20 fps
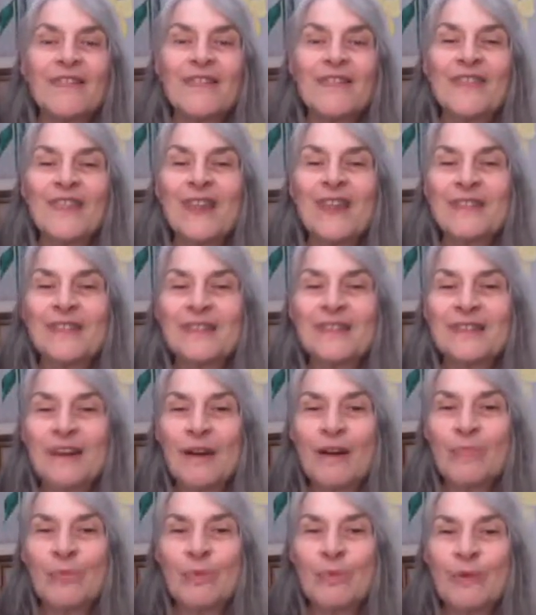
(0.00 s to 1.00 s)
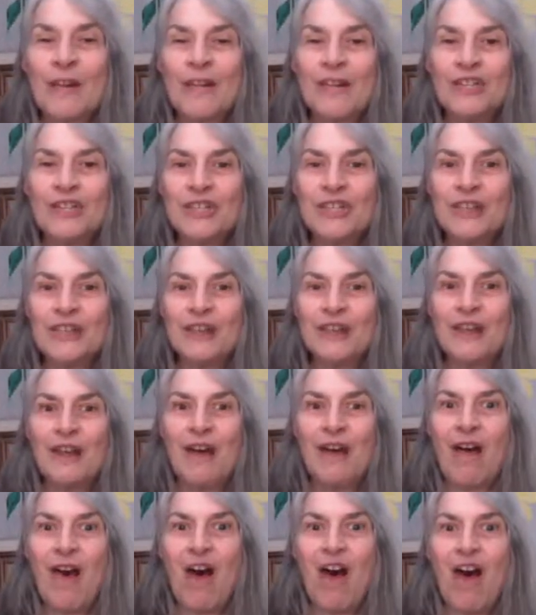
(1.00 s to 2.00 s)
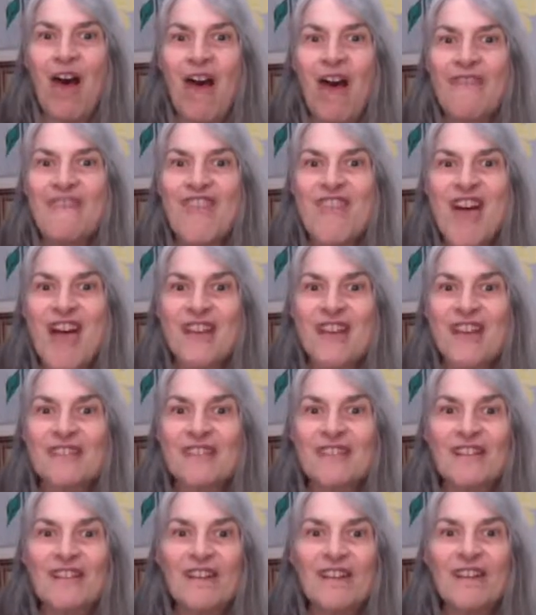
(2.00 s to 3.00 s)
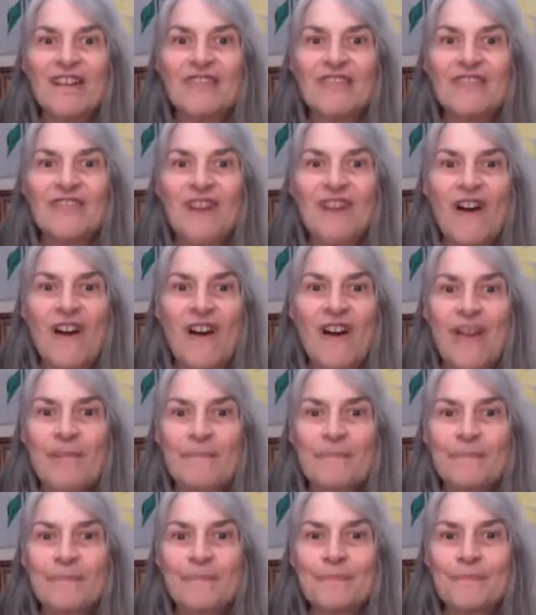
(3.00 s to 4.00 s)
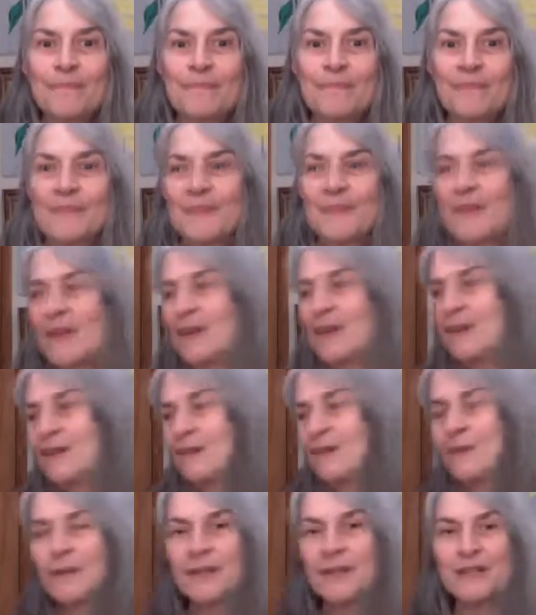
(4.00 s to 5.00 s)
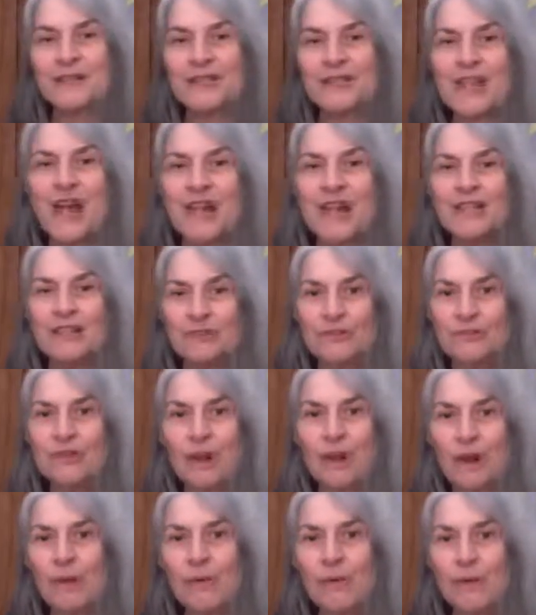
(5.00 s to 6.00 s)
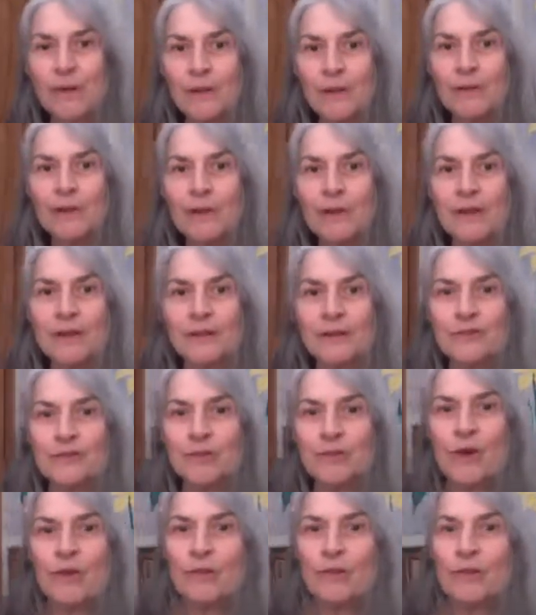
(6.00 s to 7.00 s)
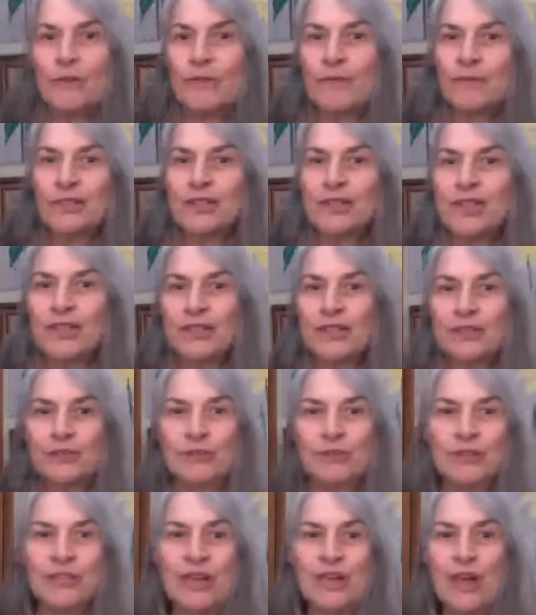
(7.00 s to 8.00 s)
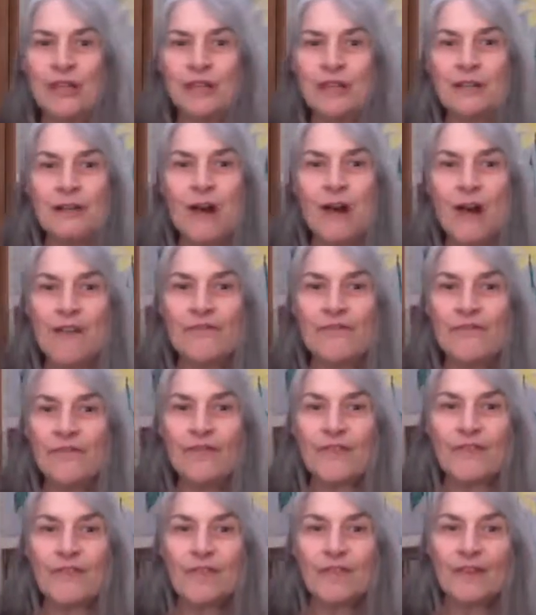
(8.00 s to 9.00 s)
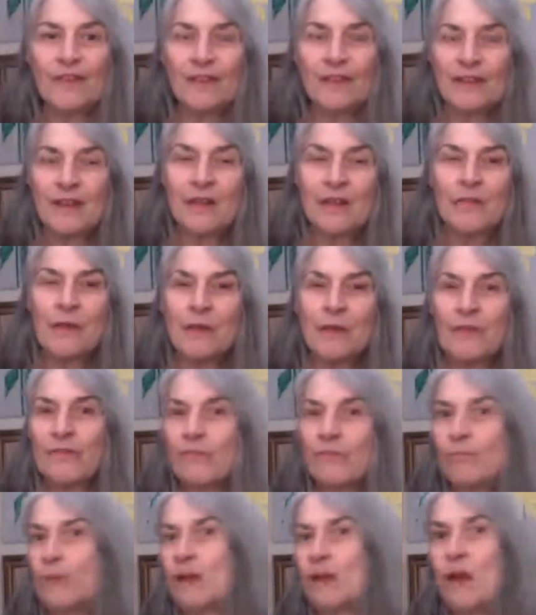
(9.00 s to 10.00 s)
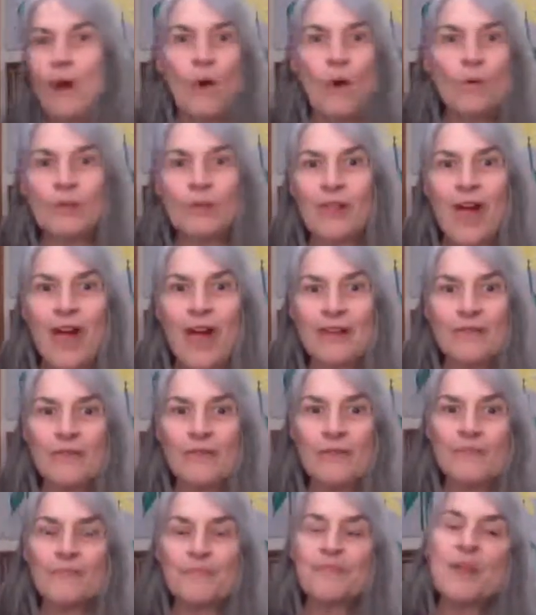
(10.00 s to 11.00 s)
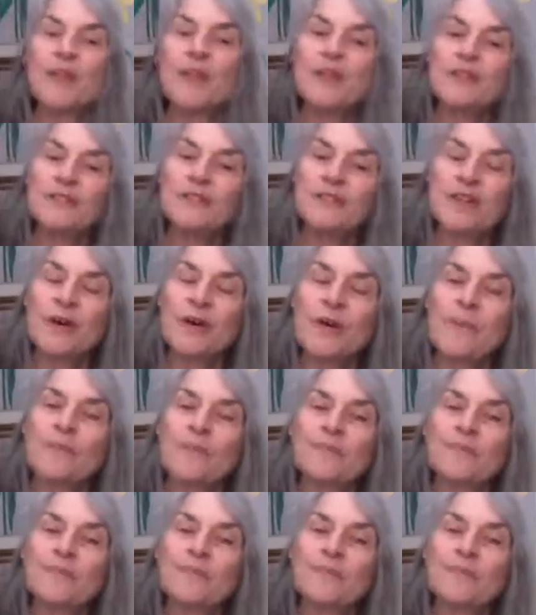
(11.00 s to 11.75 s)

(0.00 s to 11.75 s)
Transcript: that's in operation at that time. And a quick aside, you know you're in control of what genes switch on and off. Not all of them, but a whole lot of them. So,